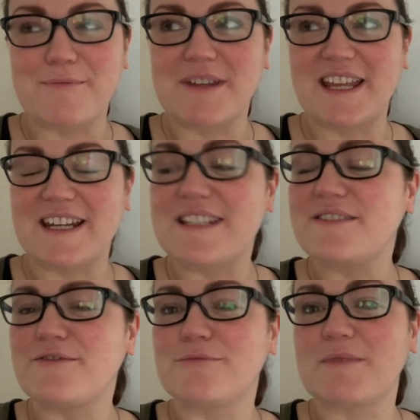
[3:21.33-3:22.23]
but then he
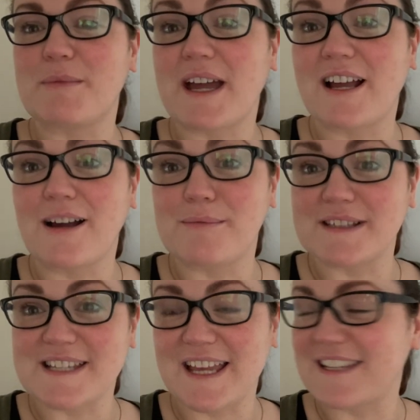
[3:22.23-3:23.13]
did phone me back a couple
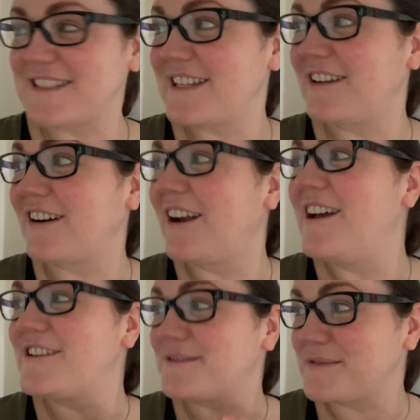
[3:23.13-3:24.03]
of seconds later,
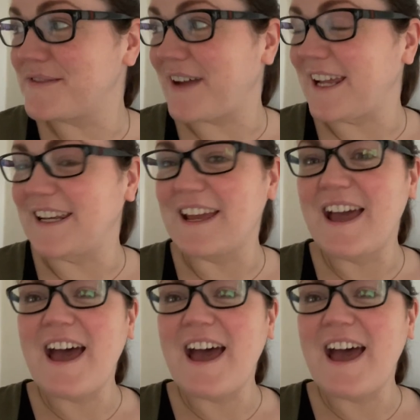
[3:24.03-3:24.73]
so it was fine.